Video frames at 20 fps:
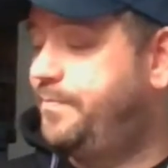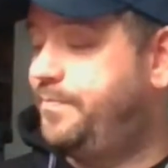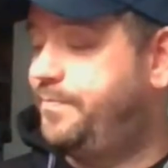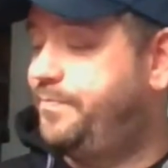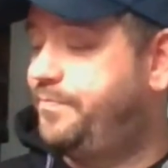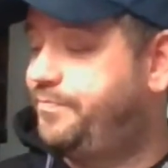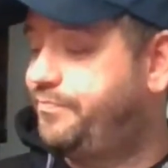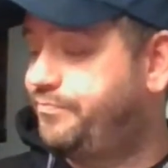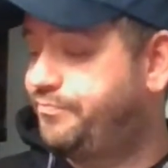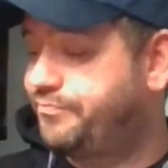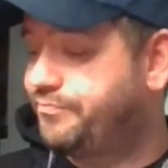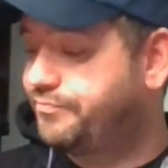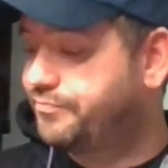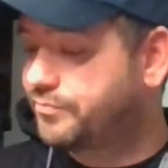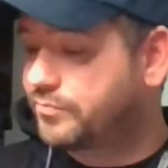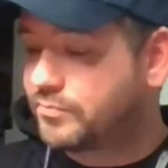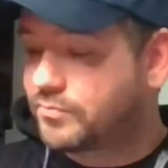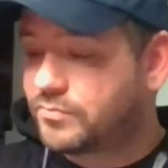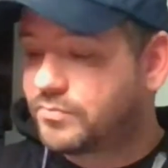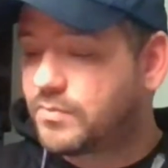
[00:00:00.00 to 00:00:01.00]
and
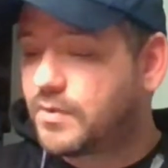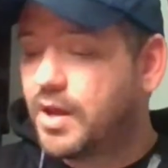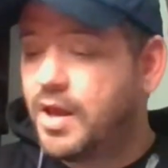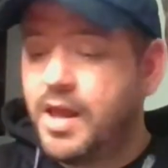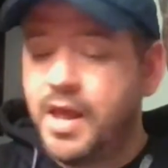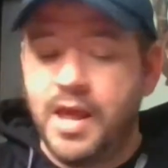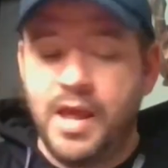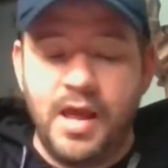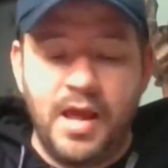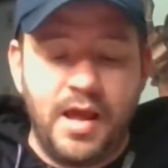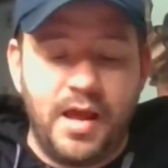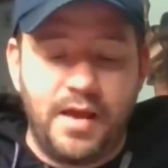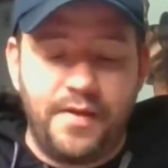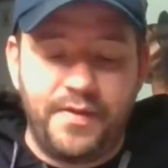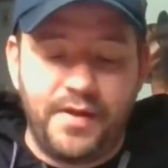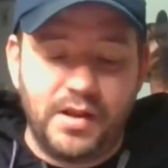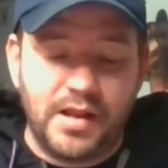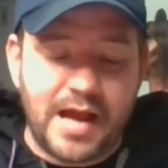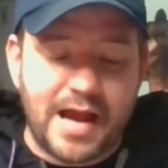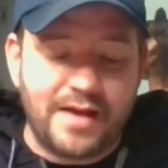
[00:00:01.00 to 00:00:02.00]

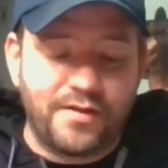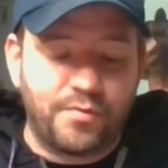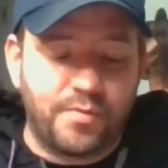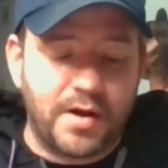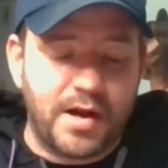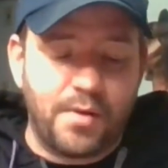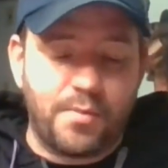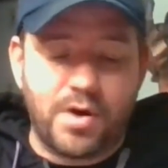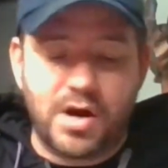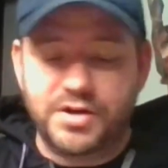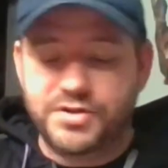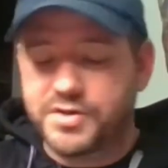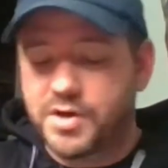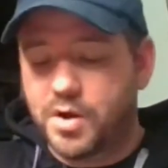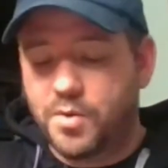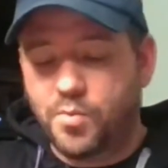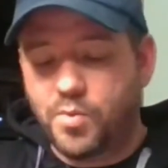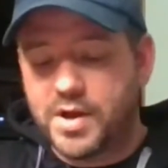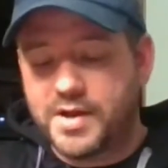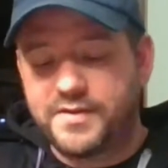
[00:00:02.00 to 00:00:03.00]
the last one I watched
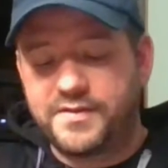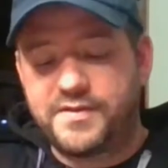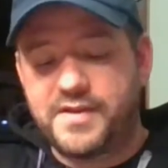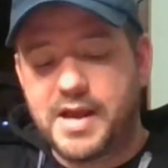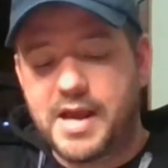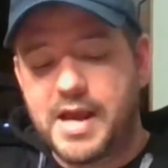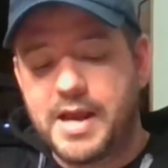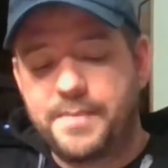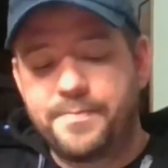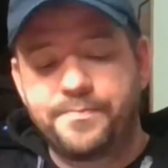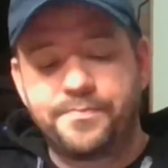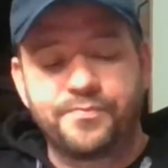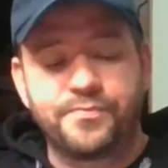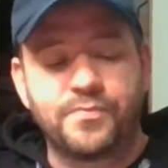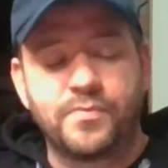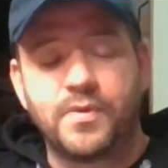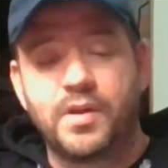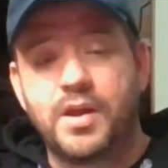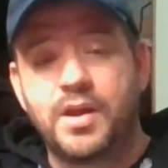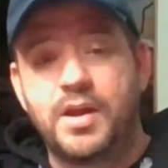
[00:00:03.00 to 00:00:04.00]
on Wednesday
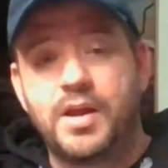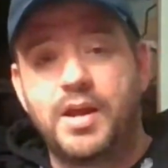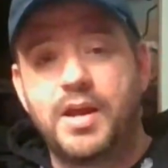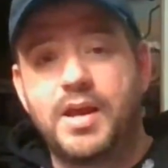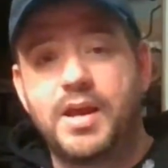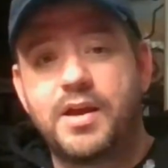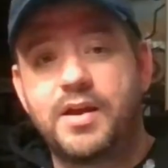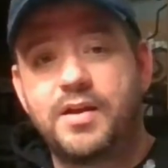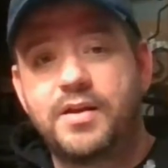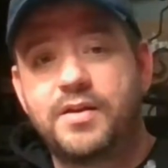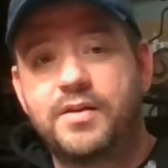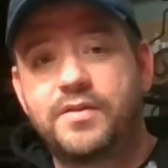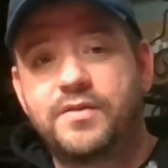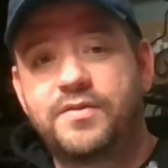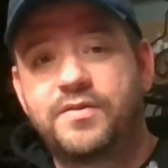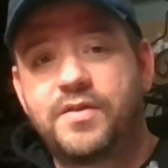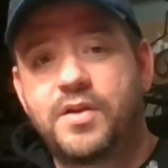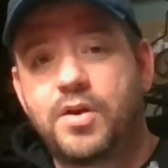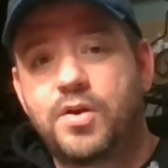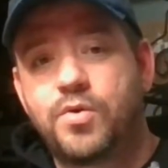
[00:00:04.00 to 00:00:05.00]

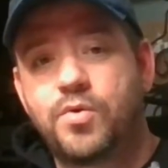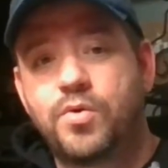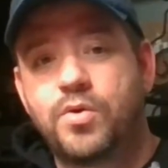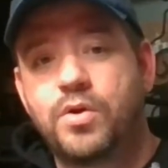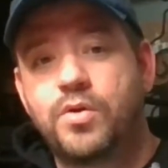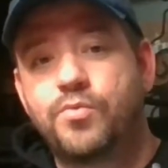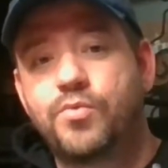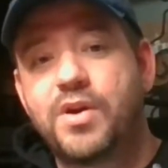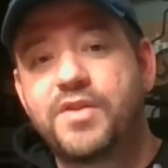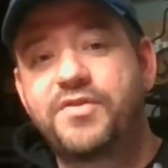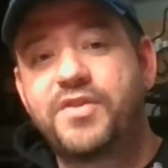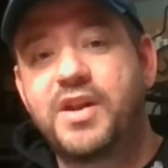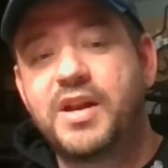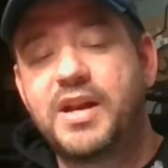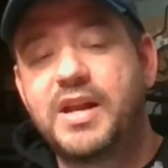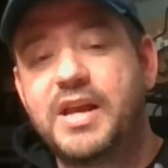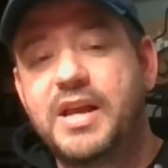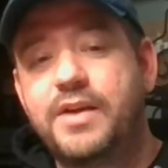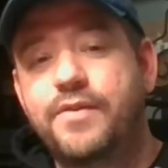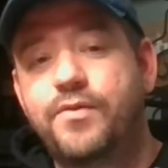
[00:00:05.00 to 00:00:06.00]
is
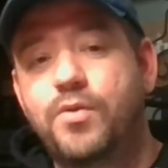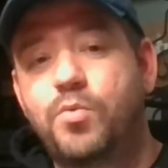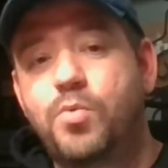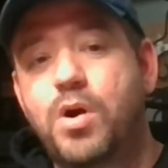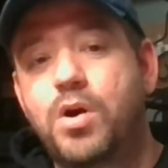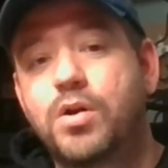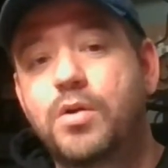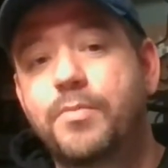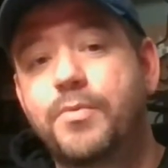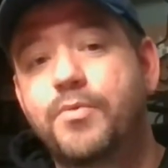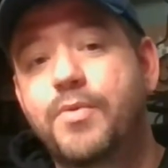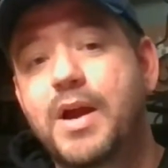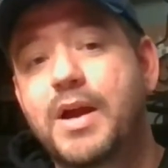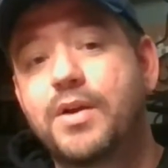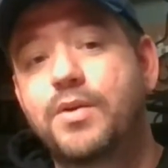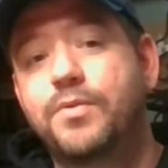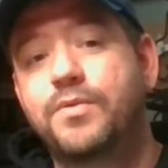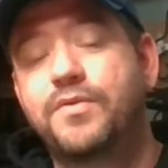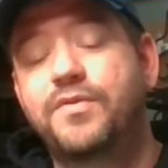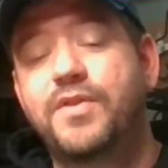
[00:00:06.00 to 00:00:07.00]
Resident Evil Welcome to
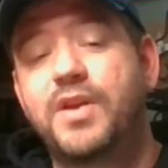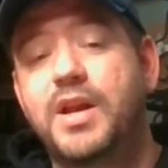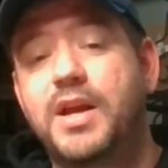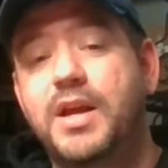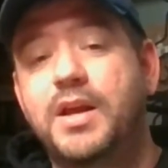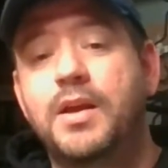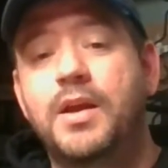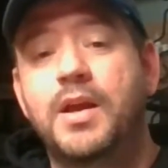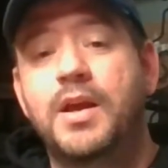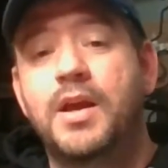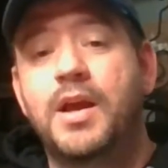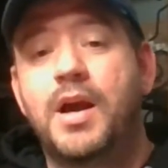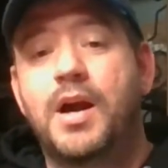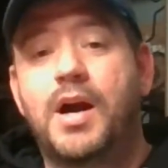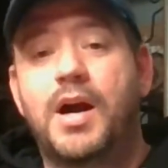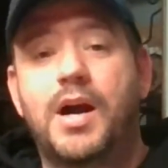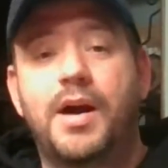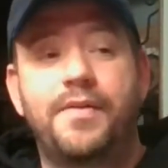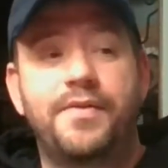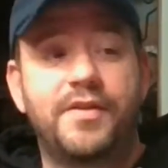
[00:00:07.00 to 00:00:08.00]
Raccoon City.
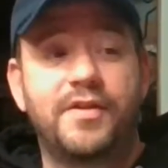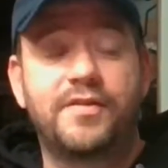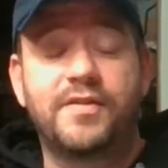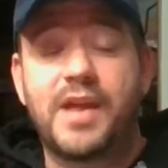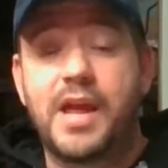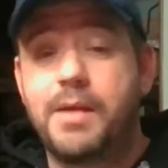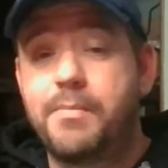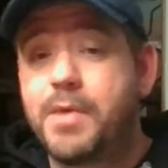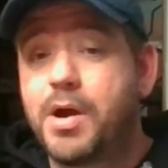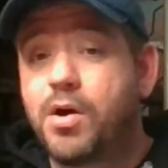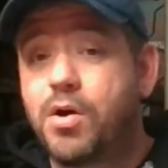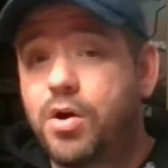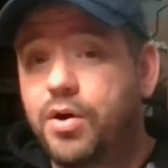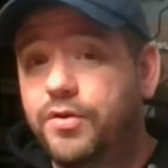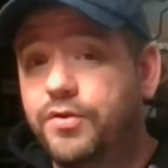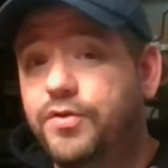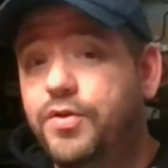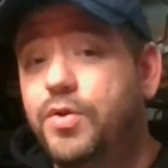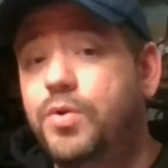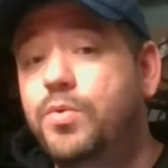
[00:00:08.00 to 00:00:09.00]
Uh, this came out
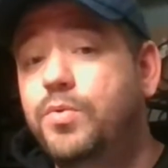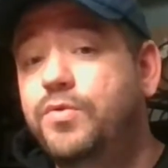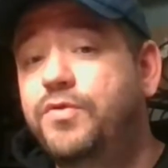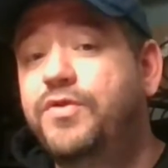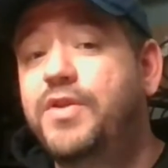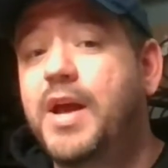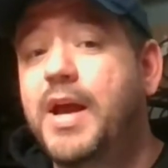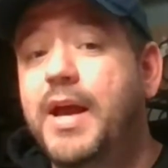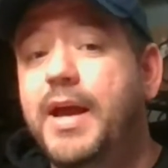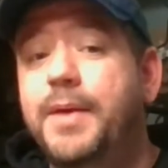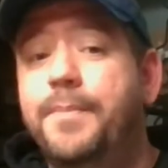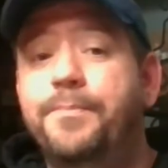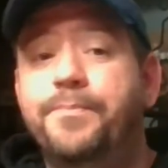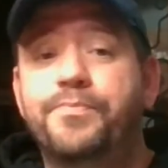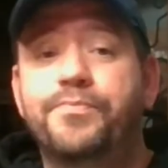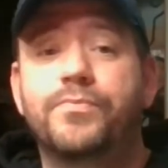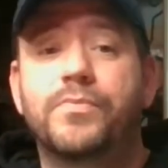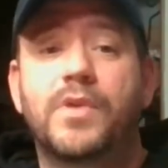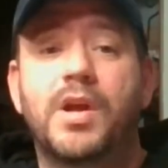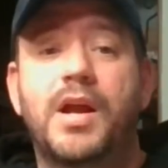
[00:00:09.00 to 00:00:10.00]
on Tuesday,
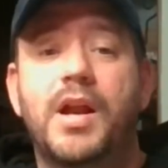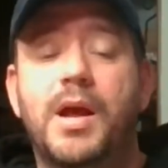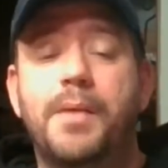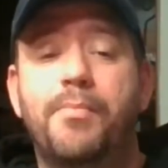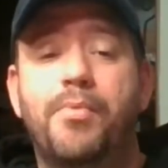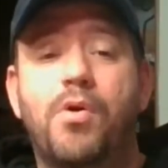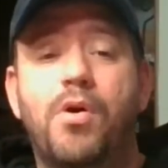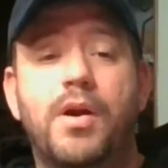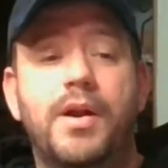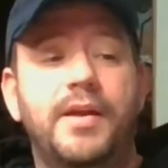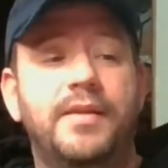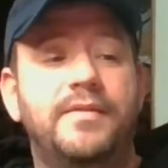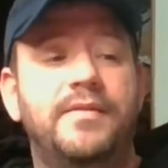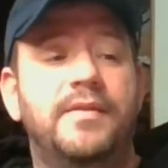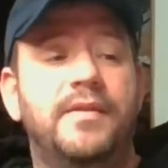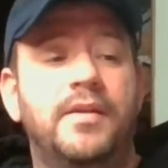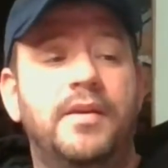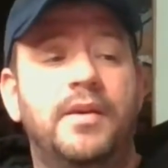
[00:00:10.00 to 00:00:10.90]
and I bought it.